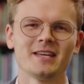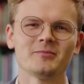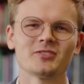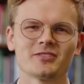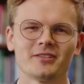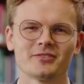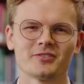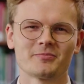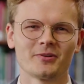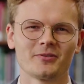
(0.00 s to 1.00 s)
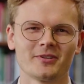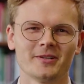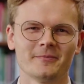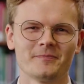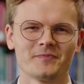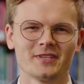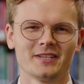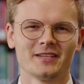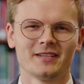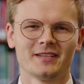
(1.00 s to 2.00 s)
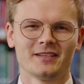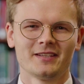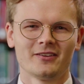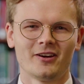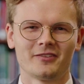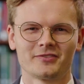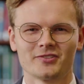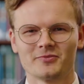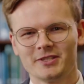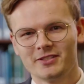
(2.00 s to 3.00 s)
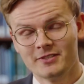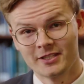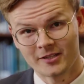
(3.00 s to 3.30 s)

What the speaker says: Heyman Scholars Program offers many unique